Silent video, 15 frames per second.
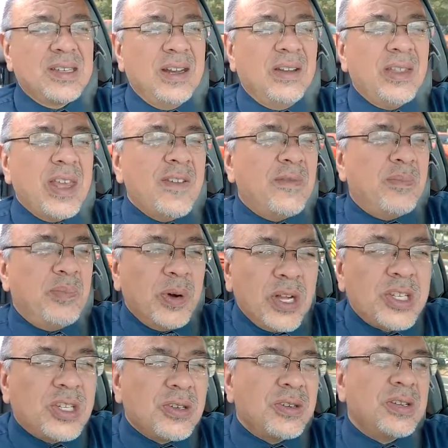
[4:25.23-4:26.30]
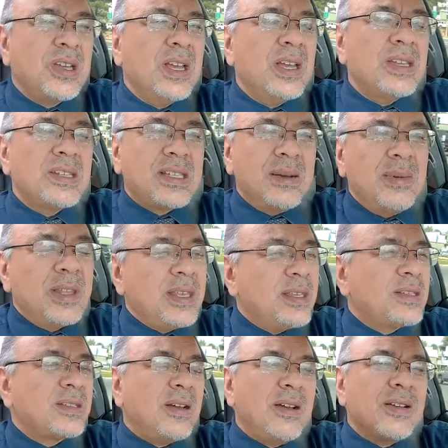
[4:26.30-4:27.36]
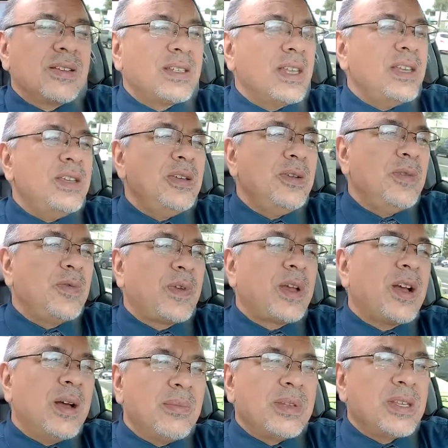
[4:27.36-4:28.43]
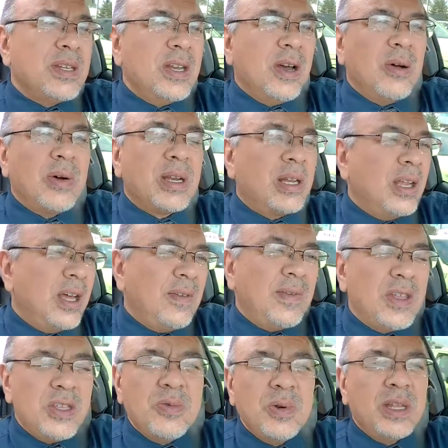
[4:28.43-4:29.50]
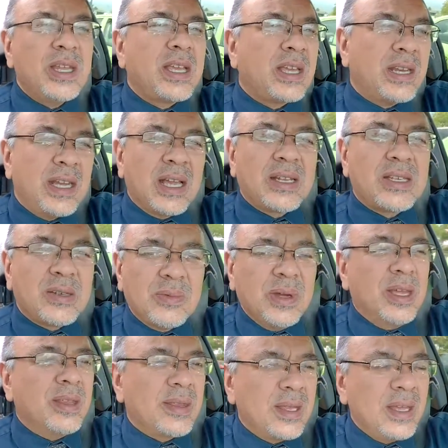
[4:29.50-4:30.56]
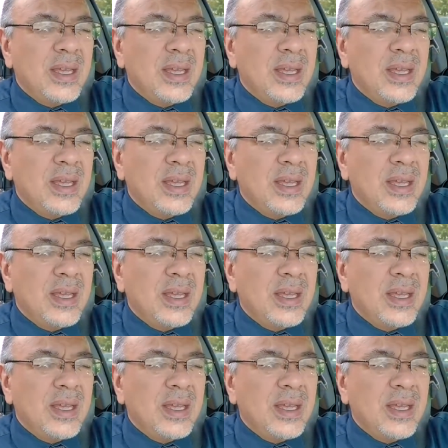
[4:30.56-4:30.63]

You know, they've butchered some of these songs that you've come to know and love and you really connected with.